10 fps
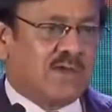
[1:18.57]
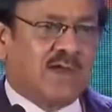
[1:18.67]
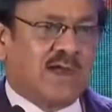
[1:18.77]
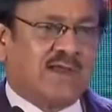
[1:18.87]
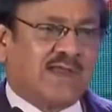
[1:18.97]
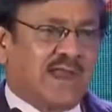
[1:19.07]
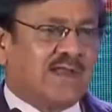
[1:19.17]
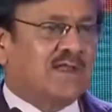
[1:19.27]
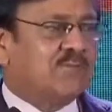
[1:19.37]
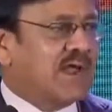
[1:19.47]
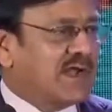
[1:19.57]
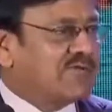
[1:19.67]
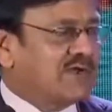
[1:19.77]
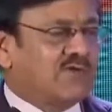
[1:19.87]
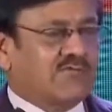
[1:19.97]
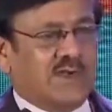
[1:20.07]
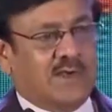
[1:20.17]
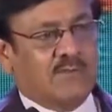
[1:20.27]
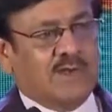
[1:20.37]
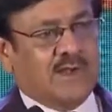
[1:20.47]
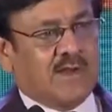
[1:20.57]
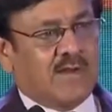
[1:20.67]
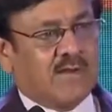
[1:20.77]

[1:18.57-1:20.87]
and take the benefit of MDA.